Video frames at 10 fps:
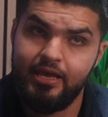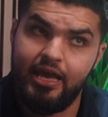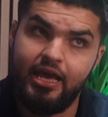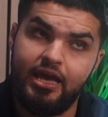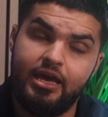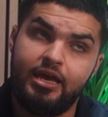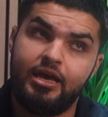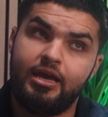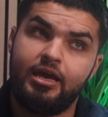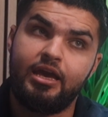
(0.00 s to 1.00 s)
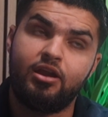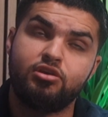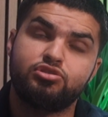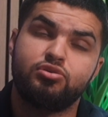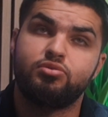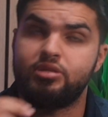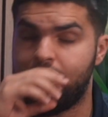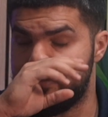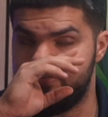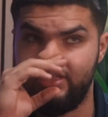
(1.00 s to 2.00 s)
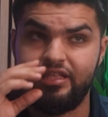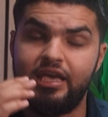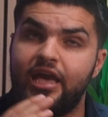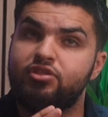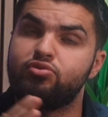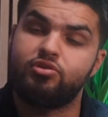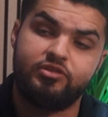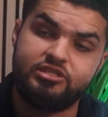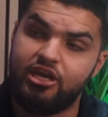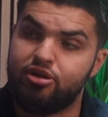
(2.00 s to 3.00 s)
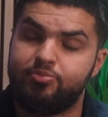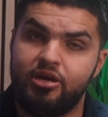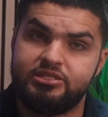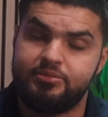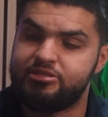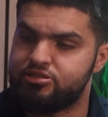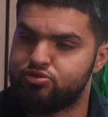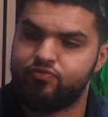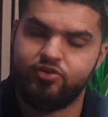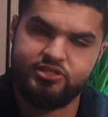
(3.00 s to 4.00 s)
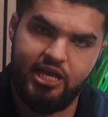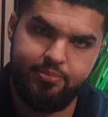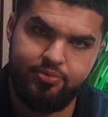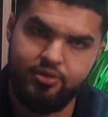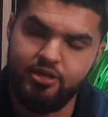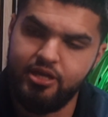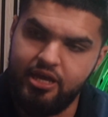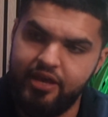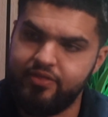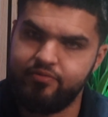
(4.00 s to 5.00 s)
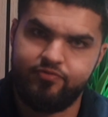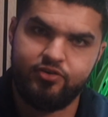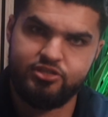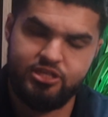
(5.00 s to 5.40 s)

And also it can't do the entire process I mentioned. So for example, in the first